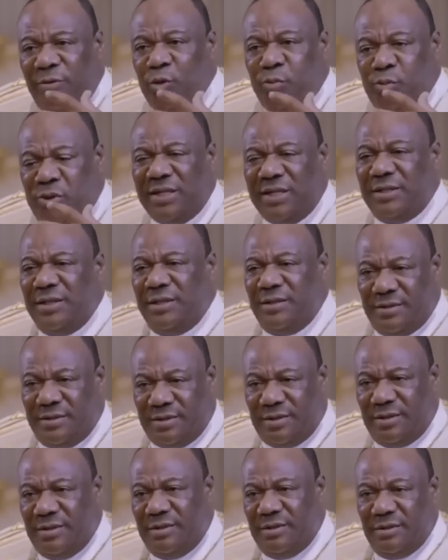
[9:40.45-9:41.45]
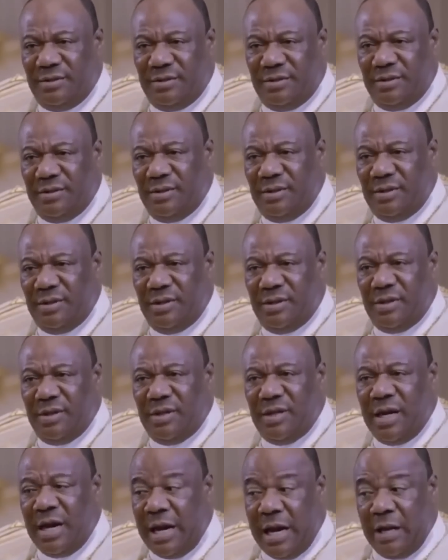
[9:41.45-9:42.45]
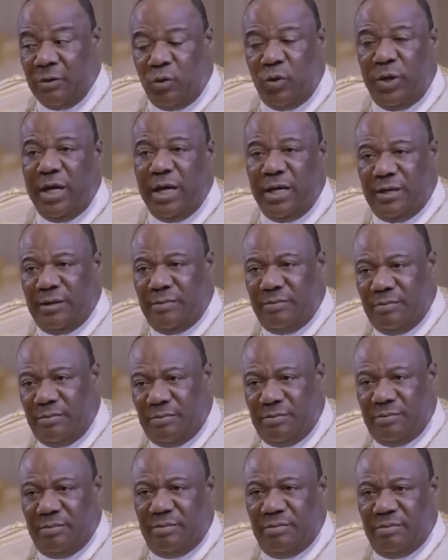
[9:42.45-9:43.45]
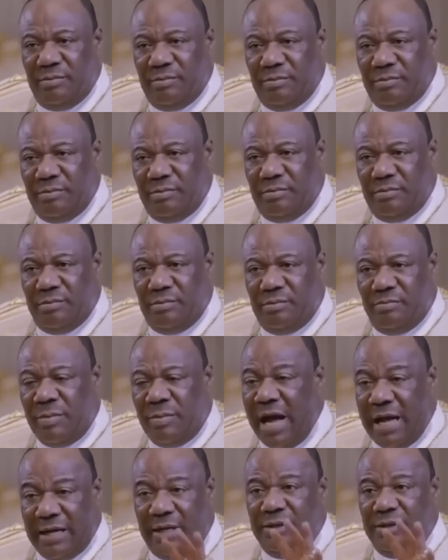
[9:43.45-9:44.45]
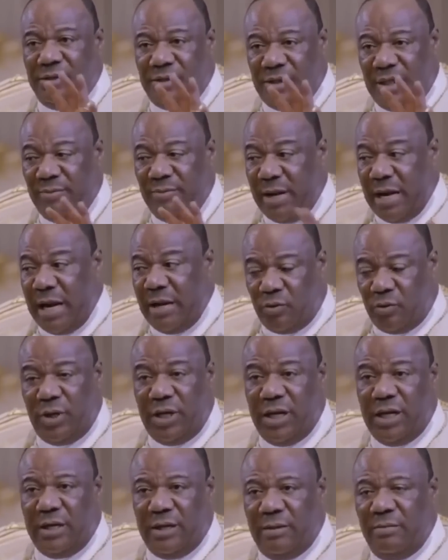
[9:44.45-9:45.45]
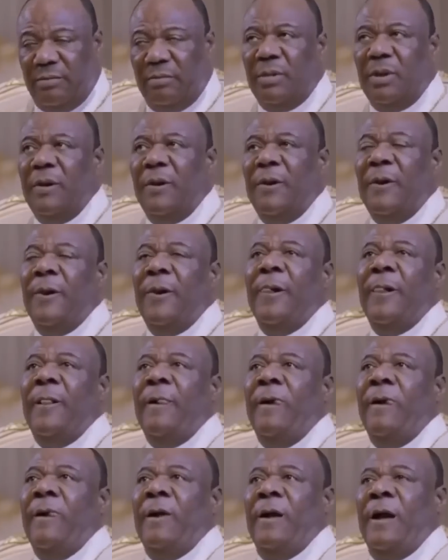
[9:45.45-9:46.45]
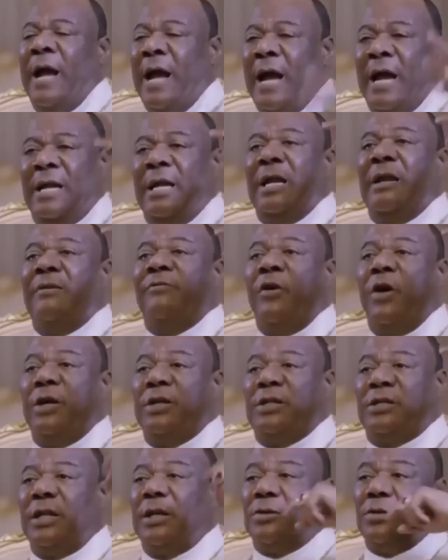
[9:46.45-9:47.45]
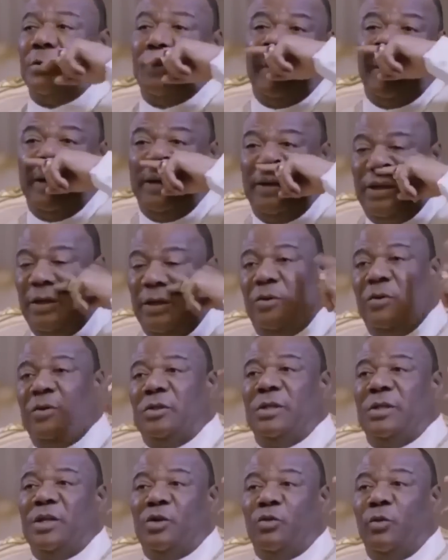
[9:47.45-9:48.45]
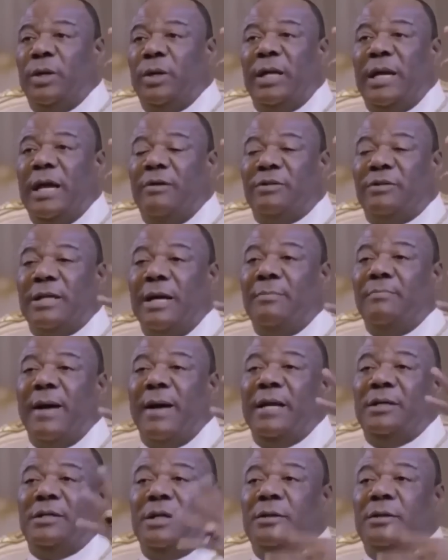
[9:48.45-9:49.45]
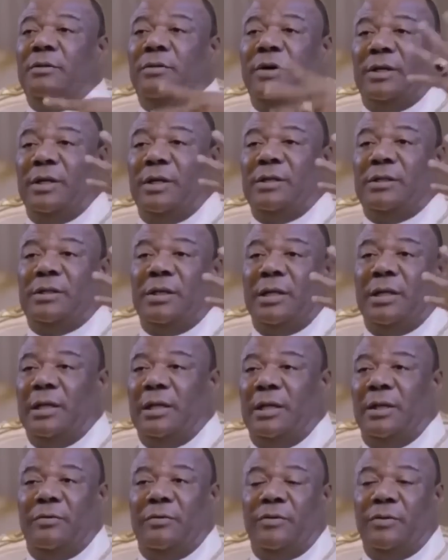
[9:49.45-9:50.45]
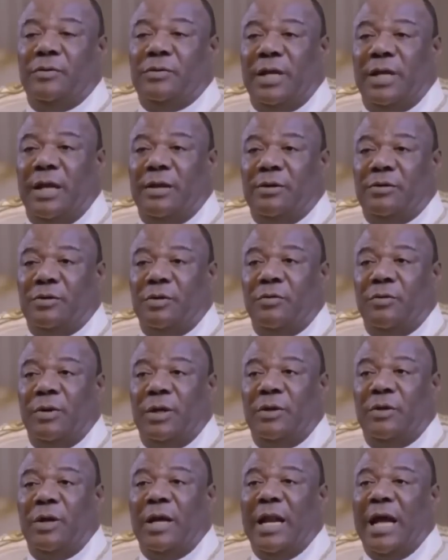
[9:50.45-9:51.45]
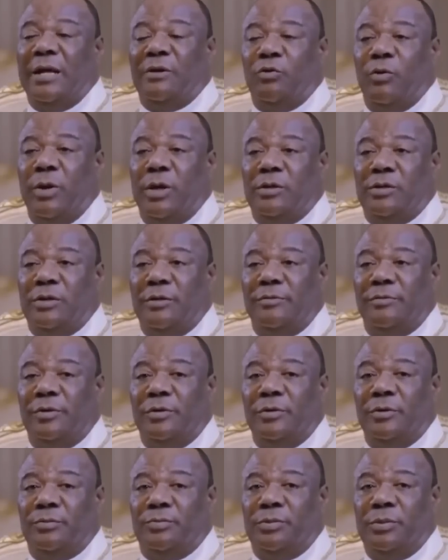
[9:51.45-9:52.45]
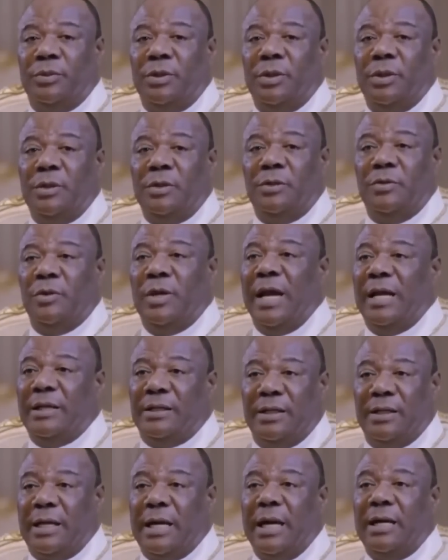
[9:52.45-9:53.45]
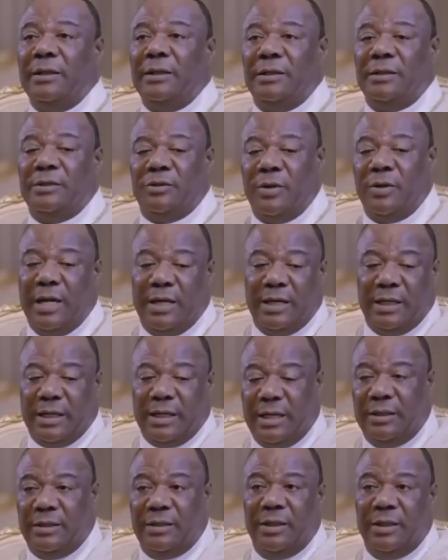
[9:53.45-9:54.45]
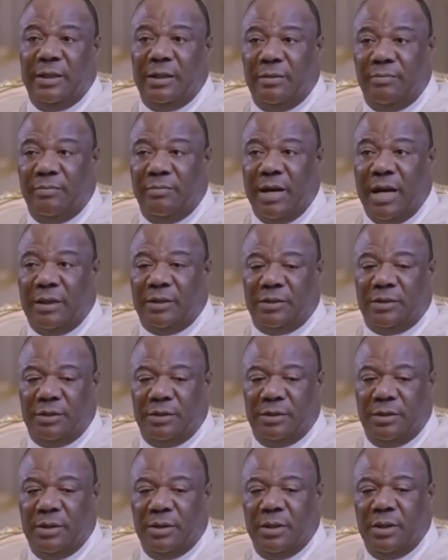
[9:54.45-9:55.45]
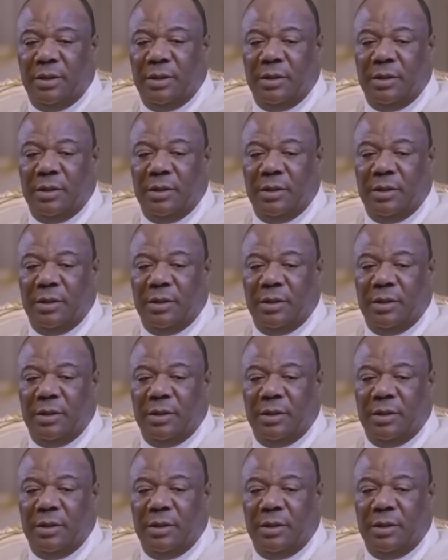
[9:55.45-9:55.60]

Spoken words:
evil presence, and I could hear them, but I didn't see, but I could hear them. And then a voice said to me, in those days we didn't have standby generators and any of those things, so when your light went off, you lighted a candle. So I had a candle and a match